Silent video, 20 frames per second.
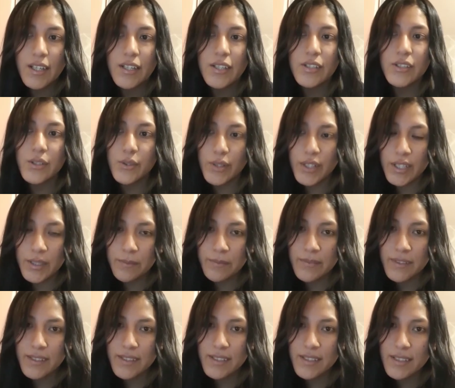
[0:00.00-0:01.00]
dream,
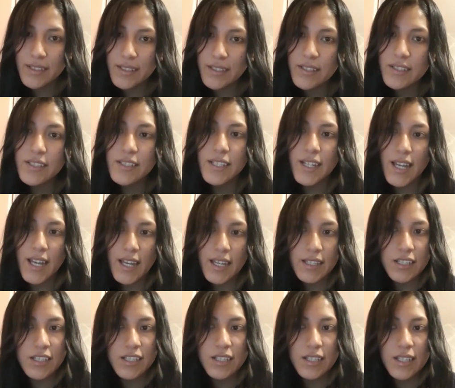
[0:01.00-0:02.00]

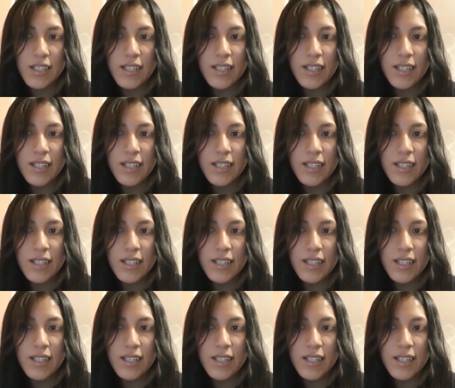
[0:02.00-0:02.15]
exchange,